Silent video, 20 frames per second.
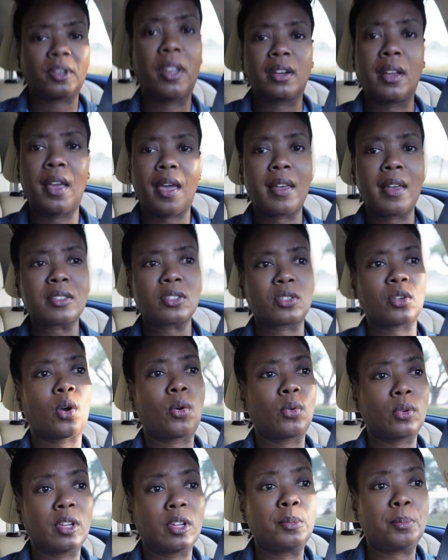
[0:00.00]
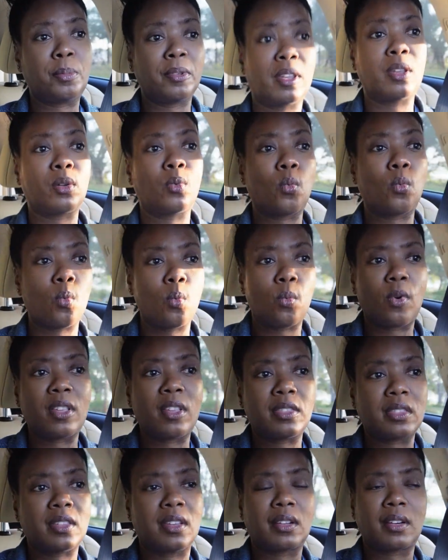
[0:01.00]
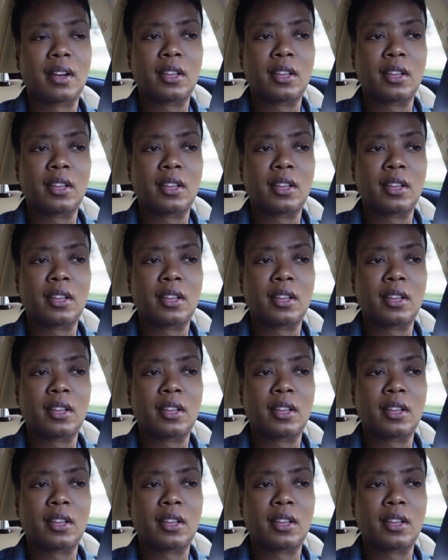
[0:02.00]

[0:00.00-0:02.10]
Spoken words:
And it has to only be one thing.